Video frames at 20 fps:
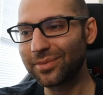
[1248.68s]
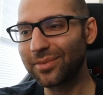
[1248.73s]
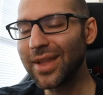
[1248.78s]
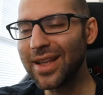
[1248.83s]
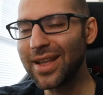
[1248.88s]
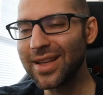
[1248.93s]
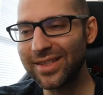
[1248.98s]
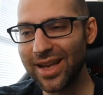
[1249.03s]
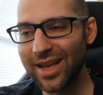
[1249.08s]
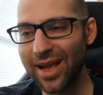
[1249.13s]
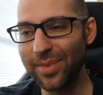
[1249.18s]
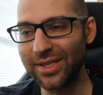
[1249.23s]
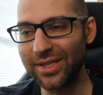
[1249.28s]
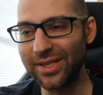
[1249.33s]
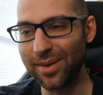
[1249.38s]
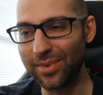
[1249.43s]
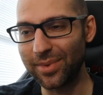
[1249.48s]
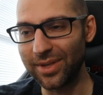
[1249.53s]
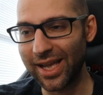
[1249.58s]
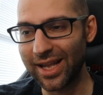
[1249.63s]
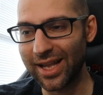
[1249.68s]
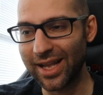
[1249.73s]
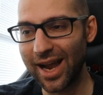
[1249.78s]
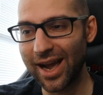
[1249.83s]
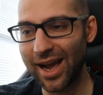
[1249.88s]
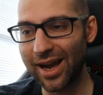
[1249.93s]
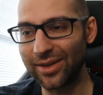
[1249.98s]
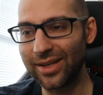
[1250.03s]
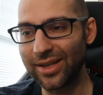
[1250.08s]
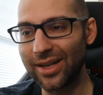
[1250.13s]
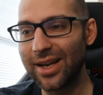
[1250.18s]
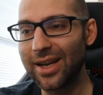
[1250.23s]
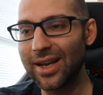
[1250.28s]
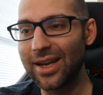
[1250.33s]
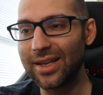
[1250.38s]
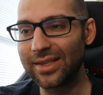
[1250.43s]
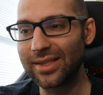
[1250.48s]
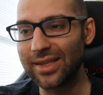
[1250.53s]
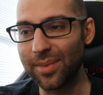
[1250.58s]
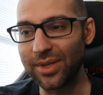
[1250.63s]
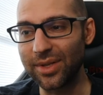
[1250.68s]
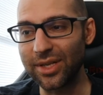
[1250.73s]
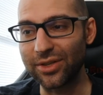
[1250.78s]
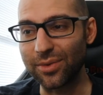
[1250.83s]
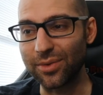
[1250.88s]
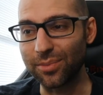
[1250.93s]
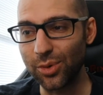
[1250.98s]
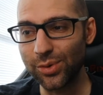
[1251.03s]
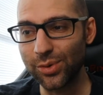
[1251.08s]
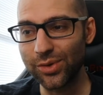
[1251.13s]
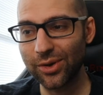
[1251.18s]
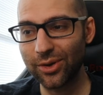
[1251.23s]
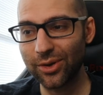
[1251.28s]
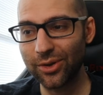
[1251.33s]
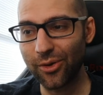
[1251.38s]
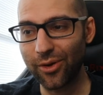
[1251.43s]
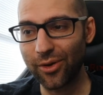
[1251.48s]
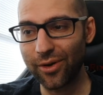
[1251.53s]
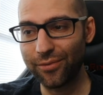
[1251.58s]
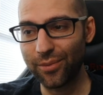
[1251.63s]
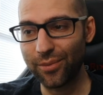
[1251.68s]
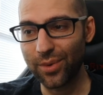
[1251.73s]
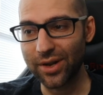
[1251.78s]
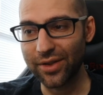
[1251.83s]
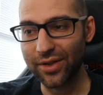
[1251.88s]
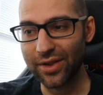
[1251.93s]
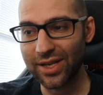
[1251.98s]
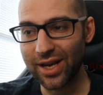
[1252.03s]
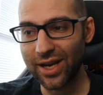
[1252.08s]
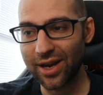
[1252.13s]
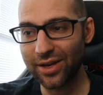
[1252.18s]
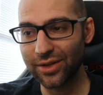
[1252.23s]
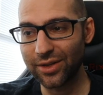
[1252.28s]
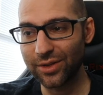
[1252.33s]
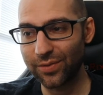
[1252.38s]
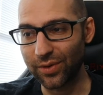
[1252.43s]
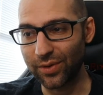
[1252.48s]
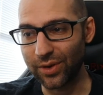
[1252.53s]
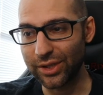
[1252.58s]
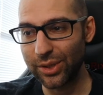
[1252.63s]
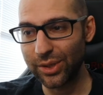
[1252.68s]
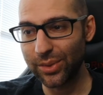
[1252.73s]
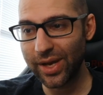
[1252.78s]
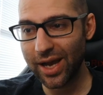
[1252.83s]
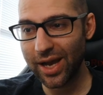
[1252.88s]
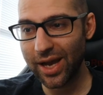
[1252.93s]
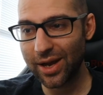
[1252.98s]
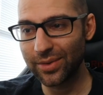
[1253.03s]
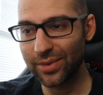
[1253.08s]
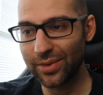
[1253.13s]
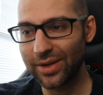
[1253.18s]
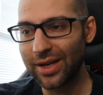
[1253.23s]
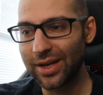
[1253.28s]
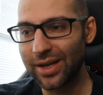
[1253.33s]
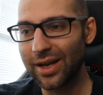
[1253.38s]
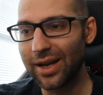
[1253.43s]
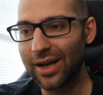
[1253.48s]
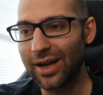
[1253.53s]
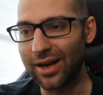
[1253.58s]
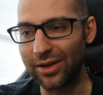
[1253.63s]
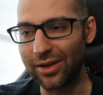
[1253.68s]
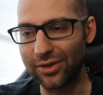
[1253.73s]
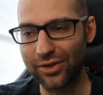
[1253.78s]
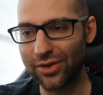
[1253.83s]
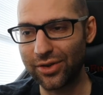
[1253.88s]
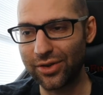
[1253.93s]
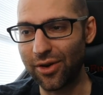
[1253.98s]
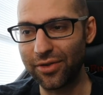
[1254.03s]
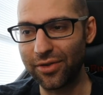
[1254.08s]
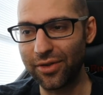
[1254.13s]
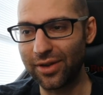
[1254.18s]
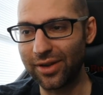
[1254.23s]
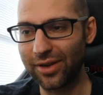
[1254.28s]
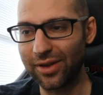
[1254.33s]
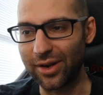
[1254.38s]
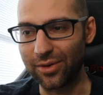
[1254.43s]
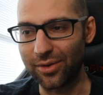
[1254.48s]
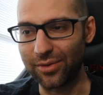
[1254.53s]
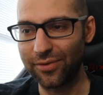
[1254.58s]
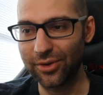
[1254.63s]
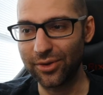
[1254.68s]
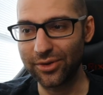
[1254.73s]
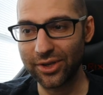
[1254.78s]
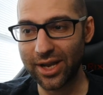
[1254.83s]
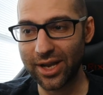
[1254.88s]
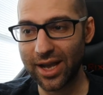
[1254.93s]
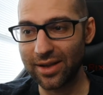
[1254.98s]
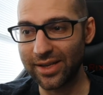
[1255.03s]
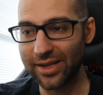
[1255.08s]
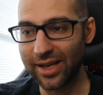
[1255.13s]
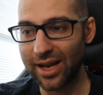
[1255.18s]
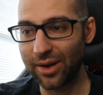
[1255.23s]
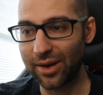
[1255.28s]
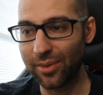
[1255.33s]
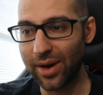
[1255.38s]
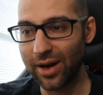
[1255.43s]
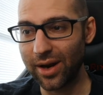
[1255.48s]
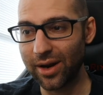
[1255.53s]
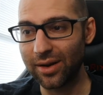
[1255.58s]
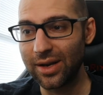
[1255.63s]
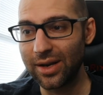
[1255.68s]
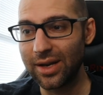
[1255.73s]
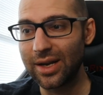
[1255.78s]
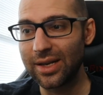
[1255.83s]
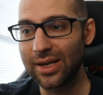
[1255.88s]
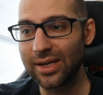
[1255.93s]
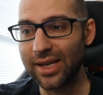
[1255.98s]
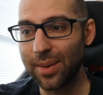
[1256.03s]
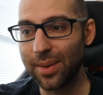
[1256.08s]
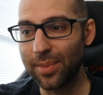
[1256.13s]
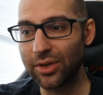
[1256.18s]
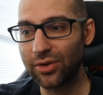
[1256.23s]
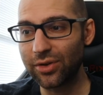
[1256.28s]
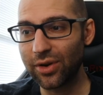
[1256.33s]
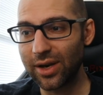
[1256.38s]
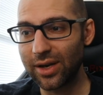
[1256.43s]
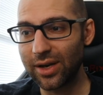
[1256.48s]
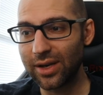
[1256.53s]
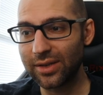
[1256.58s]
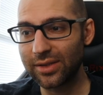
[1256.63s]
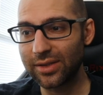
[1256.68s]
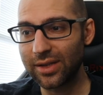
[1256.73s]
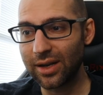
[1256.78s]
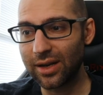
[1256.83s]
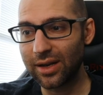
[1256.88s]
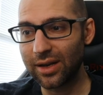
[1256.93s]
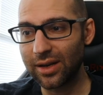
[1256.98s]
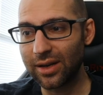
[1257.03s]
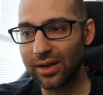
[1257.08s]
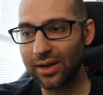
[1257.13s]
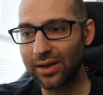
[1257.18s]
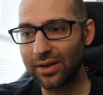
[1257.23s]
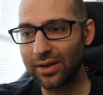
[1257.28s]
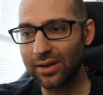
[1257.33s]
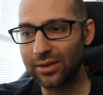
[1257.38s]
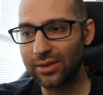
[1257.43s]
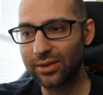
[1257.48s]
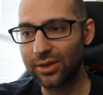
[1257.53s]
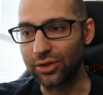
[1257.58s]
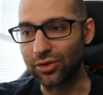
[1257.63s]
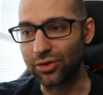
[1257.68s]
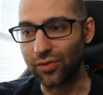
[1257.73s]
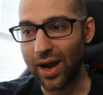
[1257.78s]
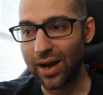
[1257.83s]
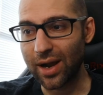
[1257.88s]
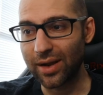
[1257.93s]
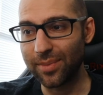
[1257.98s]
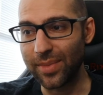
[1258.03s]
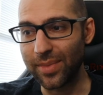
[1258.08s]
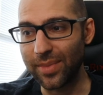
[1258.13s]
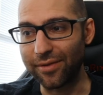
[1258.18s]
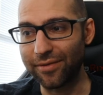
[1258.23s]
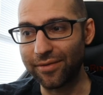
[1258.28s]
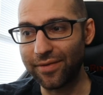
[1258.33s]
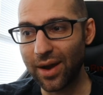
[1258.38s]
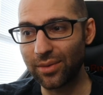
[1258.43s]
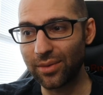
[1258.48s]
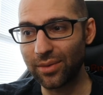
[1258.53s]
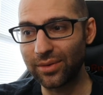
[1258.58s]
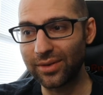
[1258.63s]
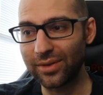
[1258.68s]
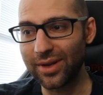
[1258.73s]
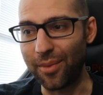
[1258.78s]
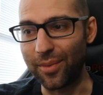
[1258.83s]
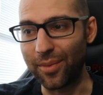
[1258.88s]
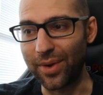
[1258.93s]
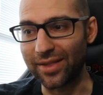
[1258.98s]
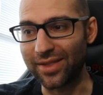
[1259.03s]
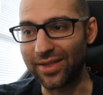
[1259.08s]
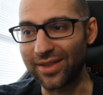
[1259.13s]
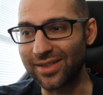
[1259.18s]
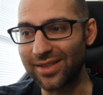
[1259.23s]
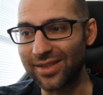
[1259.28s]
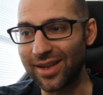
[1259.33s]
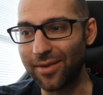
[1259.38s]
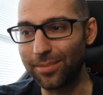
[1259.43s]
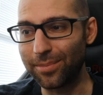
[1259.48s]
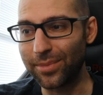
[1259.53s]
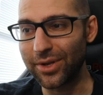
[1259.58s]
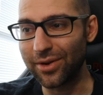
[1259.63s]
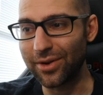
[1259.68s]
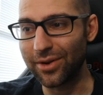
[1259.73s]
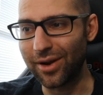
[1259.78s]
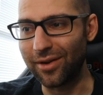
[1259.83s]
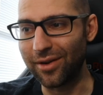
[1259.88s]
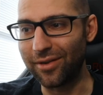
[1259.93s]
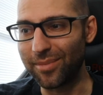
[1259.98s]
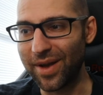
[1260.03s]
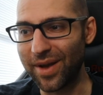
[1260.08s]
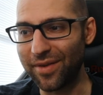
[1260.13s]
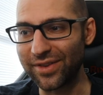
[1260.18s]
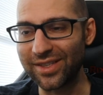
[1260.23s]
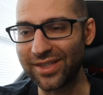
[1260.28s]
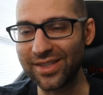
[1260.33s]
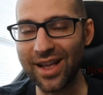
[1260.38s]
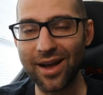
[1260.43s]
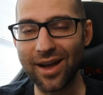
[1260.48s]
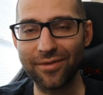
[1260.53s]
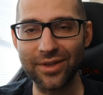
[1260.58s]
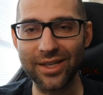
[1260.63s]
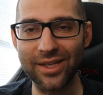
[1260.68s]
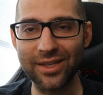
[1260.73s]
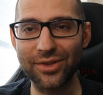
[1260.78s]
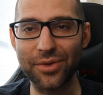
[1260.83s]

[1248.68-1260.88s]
Sammy's able to get out. Sammy does a moonsault off one of the tires for a 2 count. Just on, falls accounting anywhere. Sammy tries to drown him in a fountain, and we get the Scepter of Mephistopheles.